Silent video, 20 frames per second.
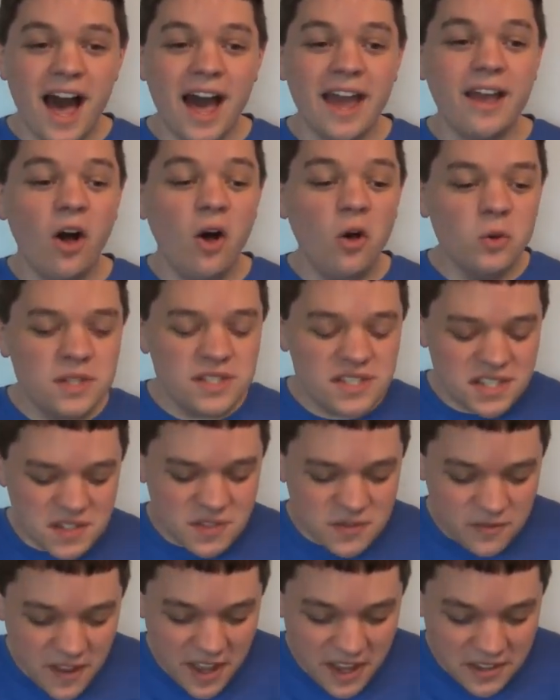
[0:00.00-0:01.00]
I always
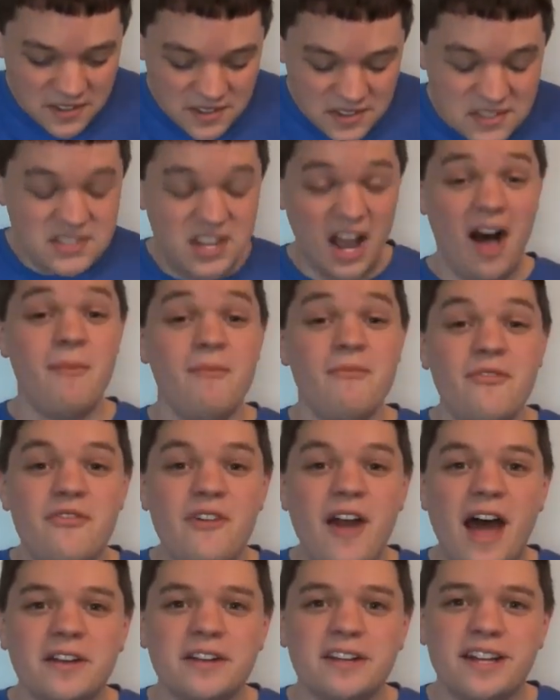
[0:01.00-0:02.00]
just felt
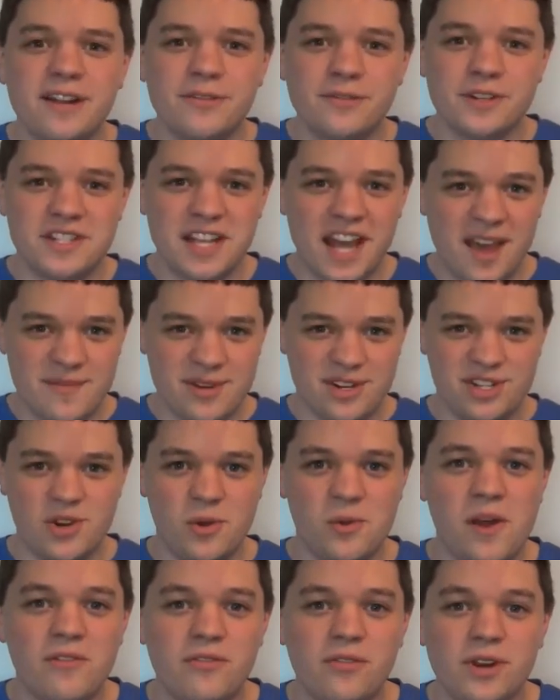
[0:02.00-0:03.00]
dumbfounded every time he
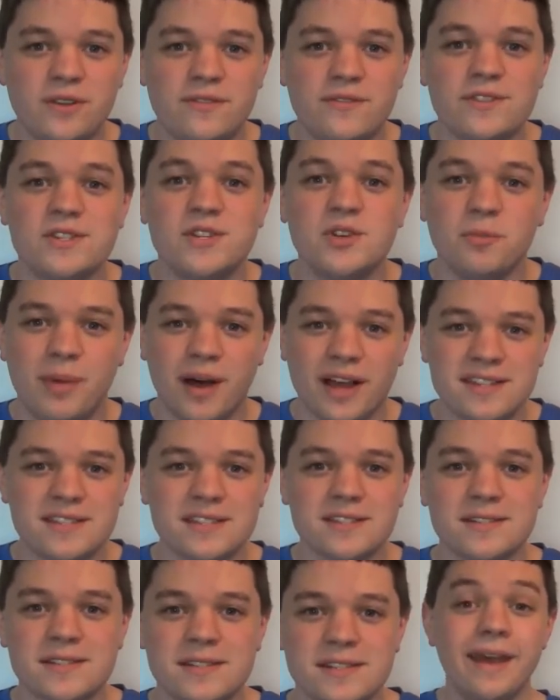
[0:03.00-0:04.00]
showed off one of his new
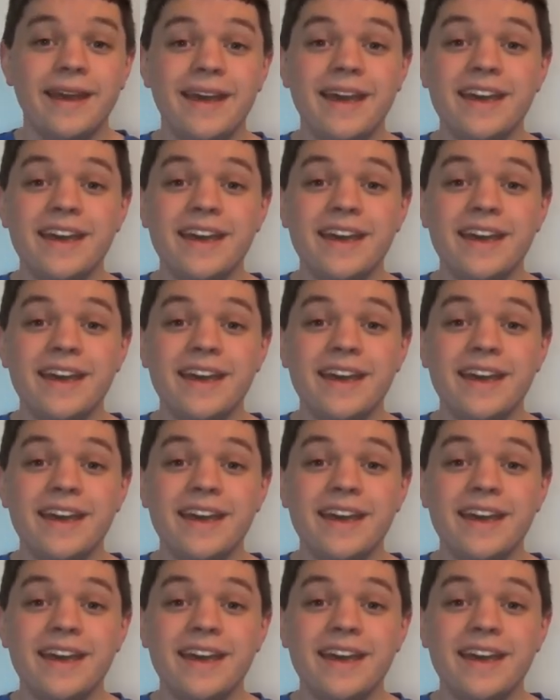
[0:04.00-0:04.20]
puzzles.